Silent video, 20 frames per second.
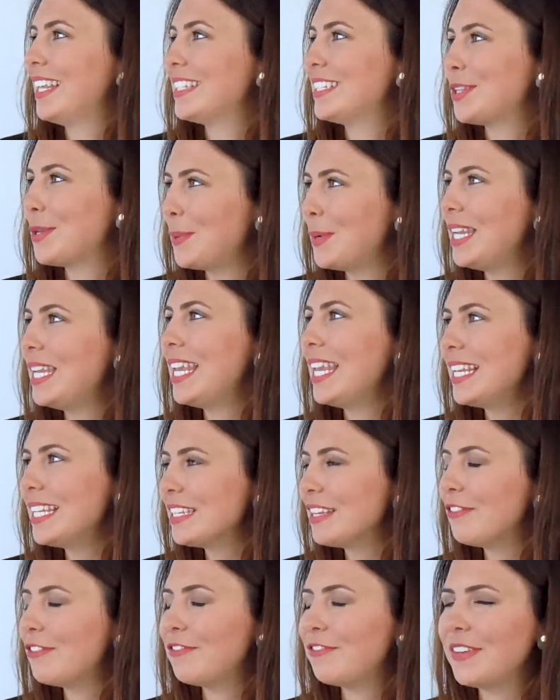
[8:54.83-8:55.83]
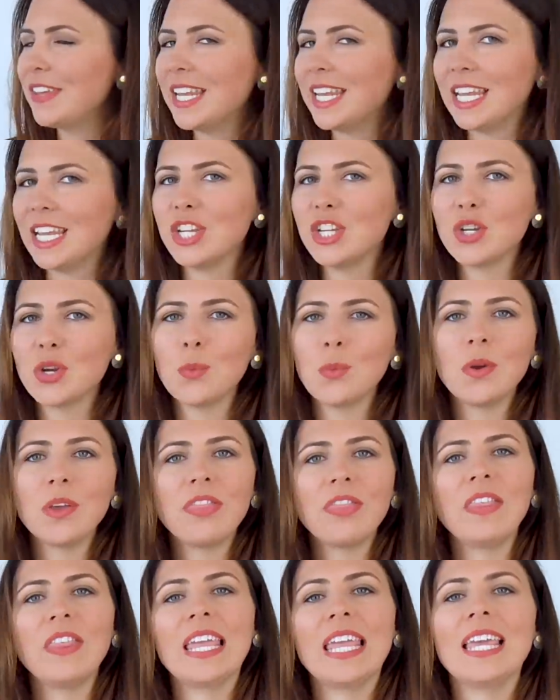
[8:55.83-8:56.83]
So we need to finish
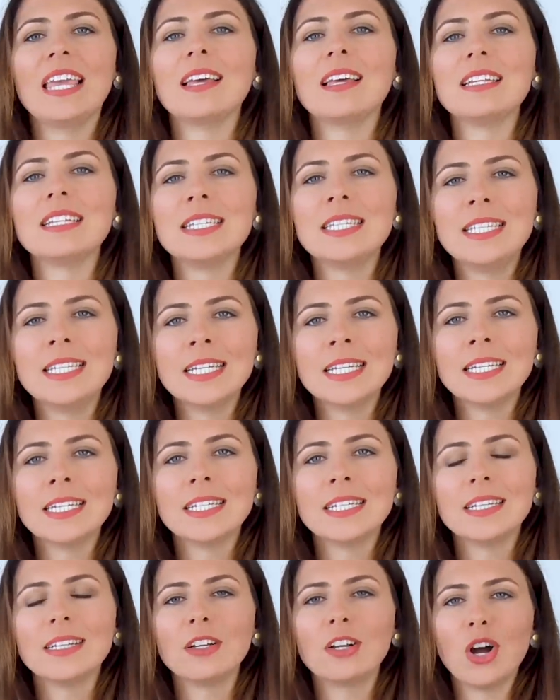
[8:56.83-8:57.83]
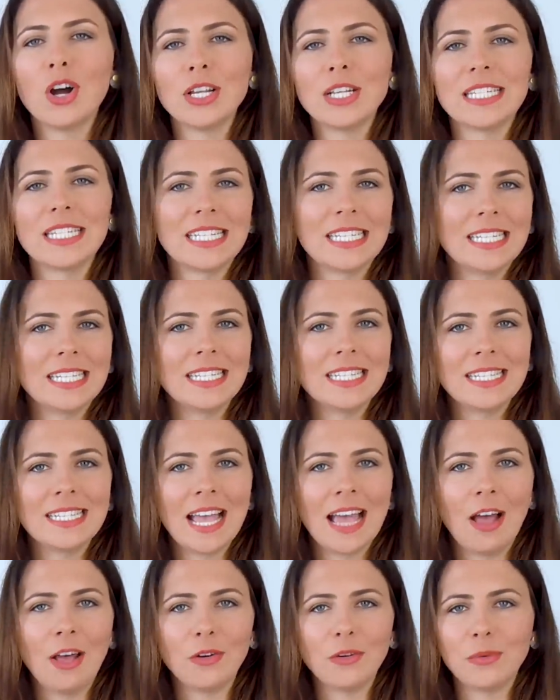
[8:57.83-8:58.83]
with the D consonant
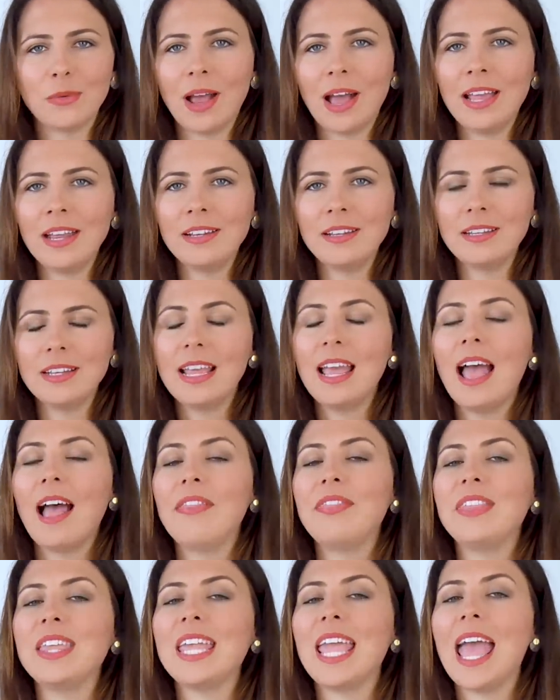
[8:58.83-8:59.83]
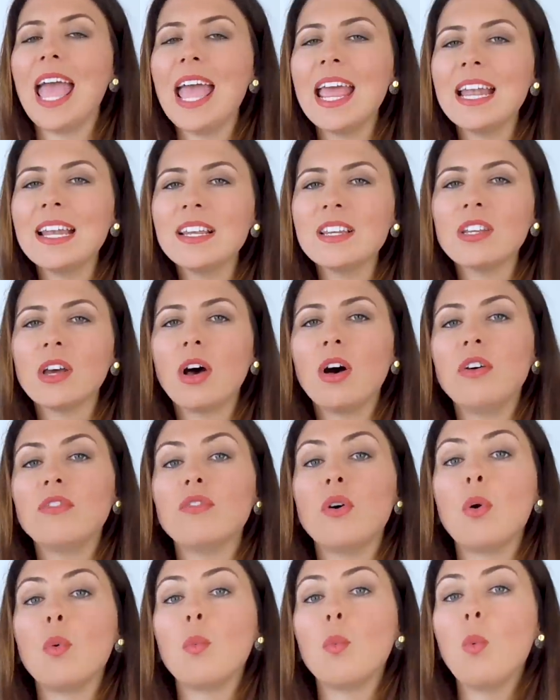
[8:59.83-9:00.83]
sound, right? At the end
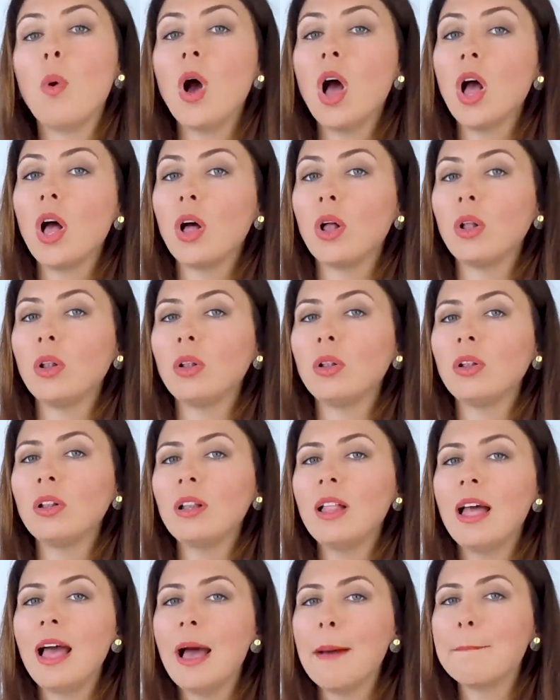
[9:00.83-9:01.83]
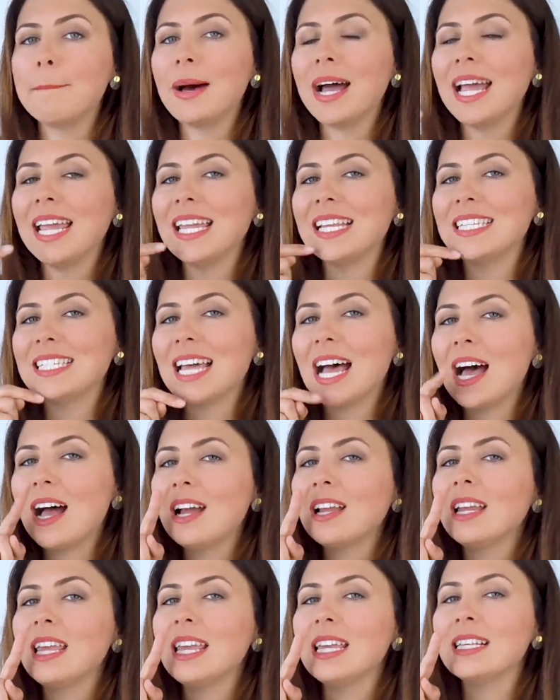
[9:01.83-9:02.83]
of whirl, my
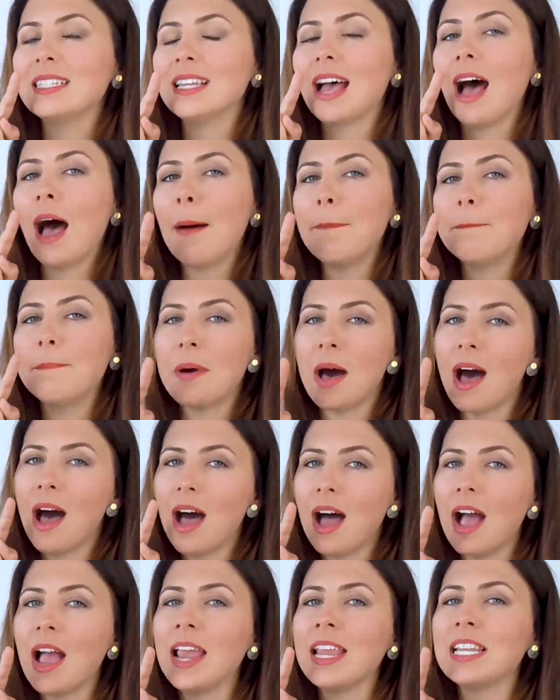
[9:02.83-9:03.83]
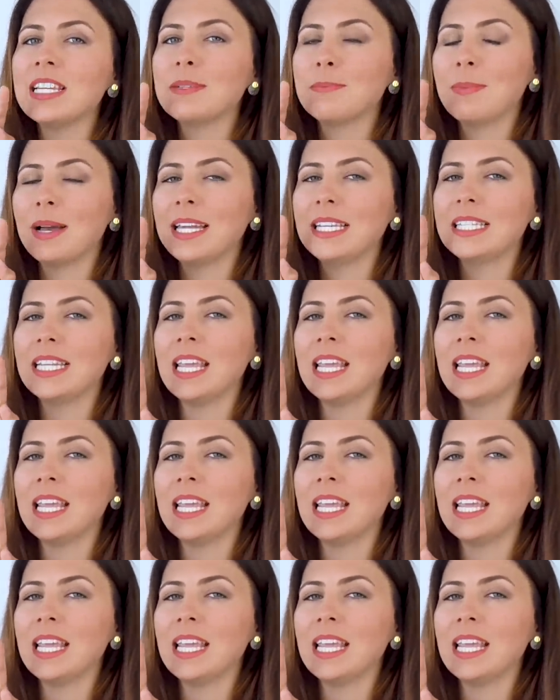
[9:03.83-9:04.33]
tongue is up behind my